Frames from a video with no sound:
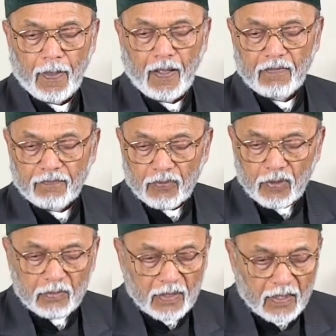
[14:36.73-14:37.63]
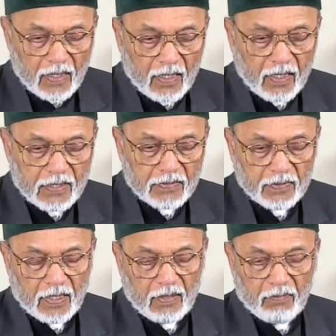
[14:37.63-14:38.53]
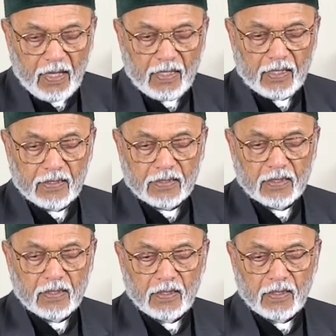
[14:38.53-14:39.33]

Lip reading: and formed an alliance with the Albanians,